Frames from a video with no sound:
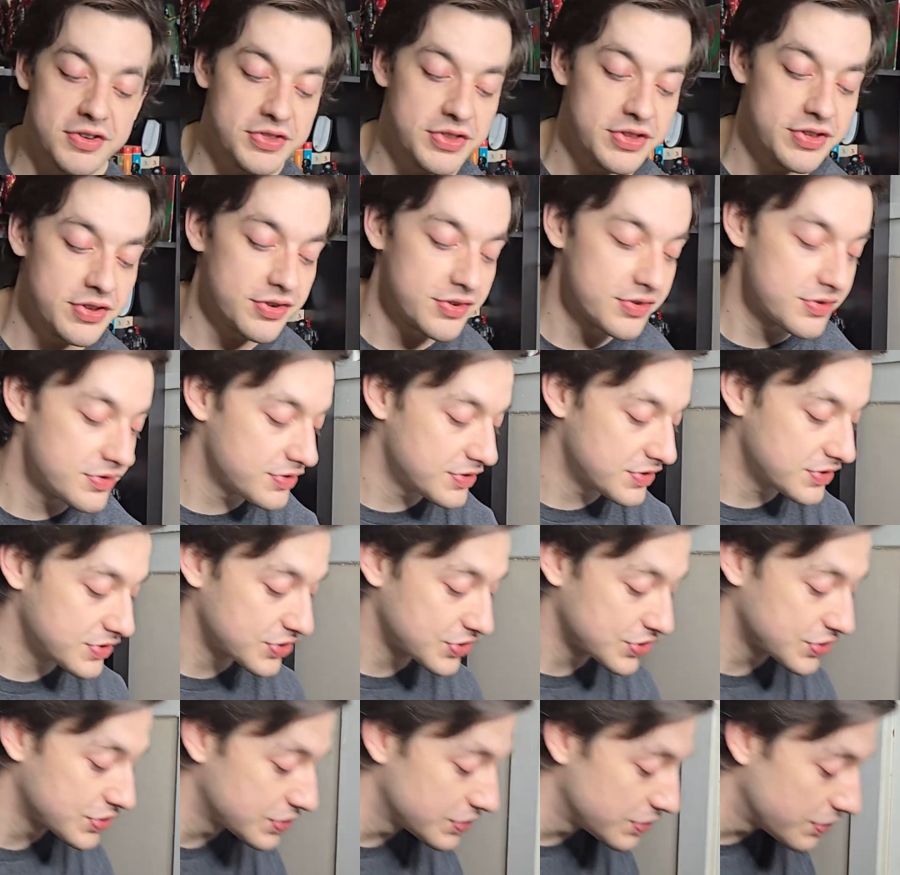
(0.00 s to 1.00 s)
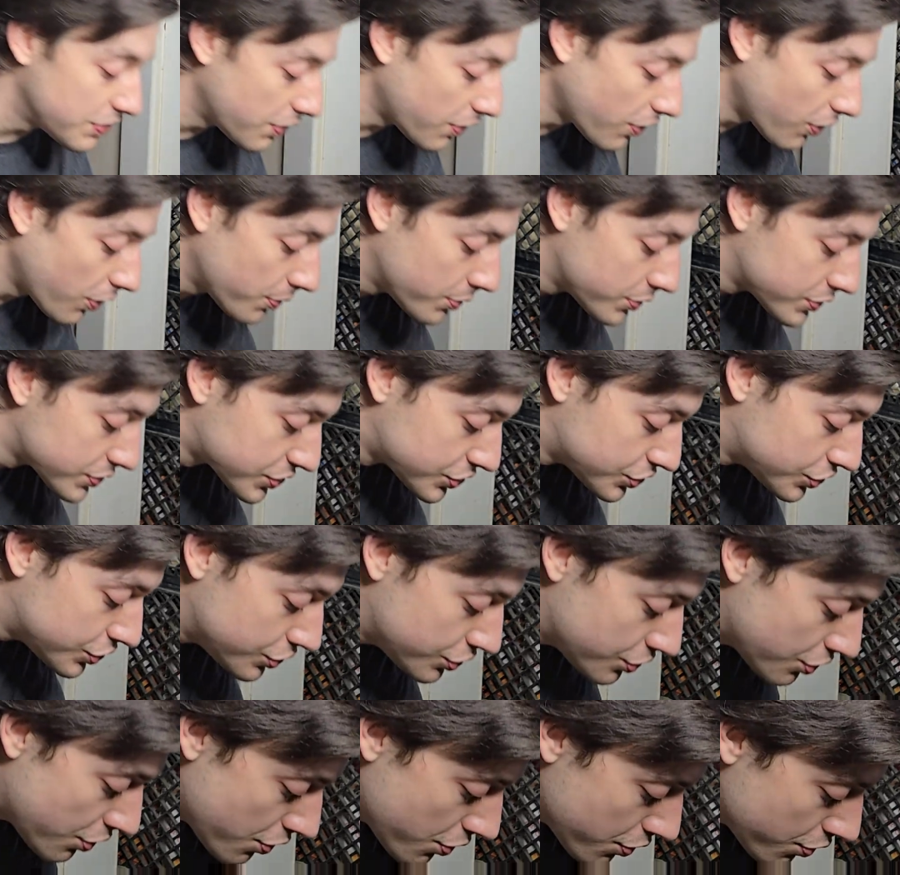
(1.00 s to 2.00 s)
There's almost
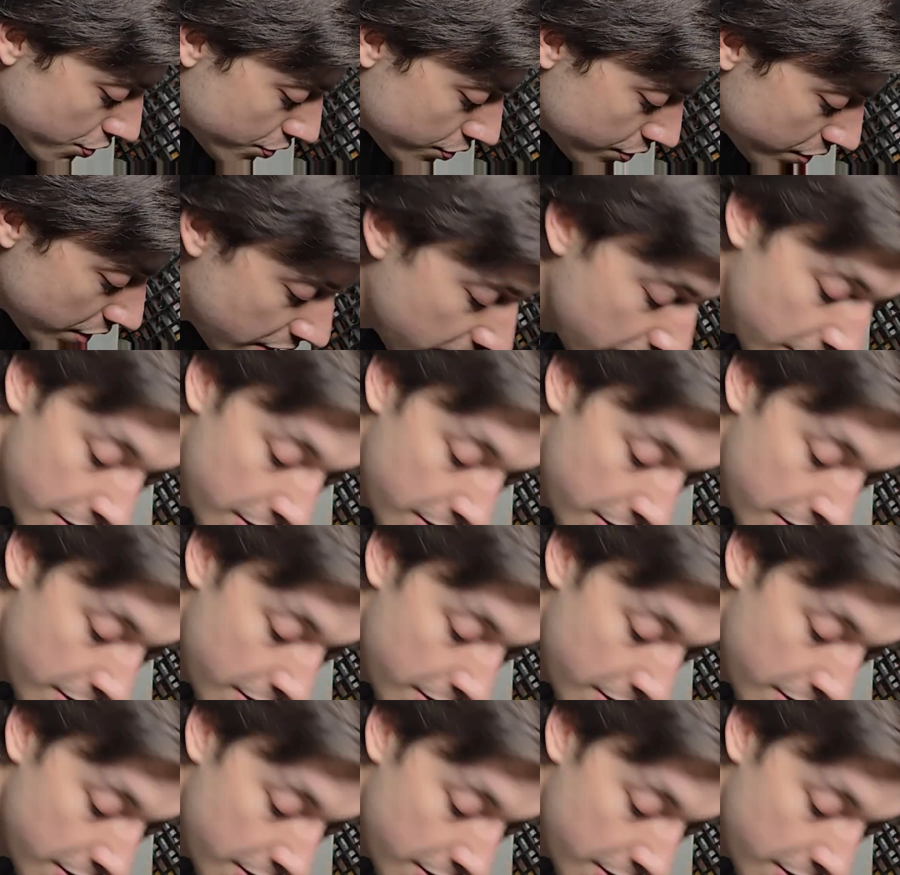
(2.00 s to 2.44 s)
no